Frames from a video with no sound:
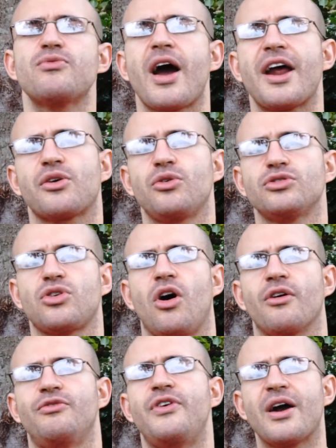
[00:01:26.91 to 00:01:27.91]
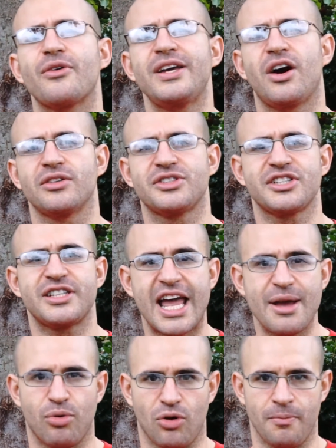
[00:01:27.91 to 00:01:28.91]
radicals are very
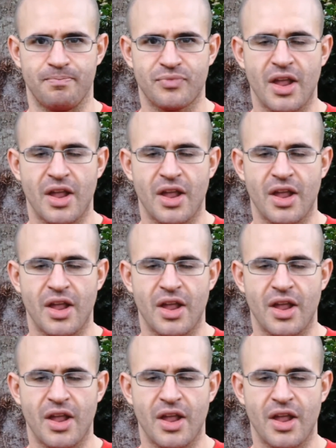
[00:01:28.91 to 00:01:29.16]
unstable